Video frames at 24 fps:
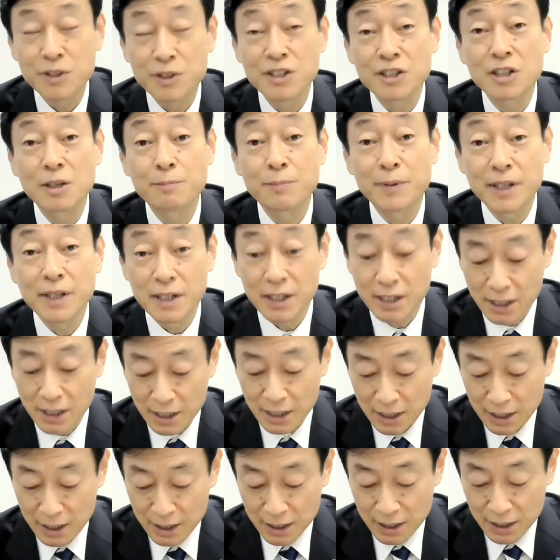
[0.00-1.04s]
GDP
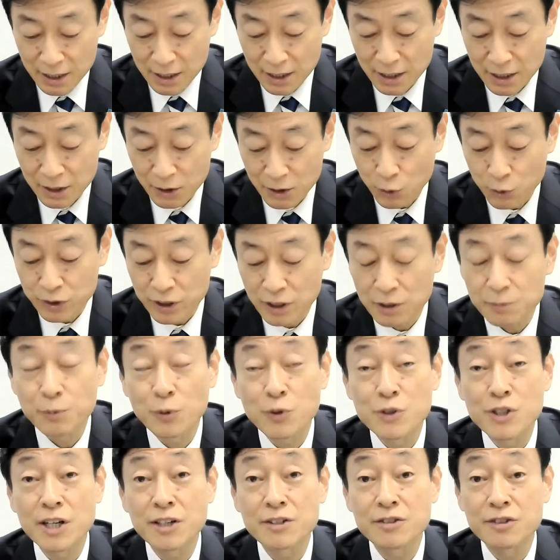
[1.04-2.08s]
in total
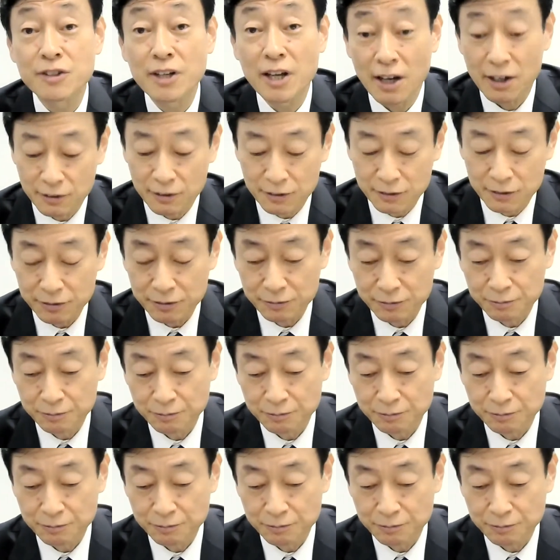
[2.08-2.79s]
project scale.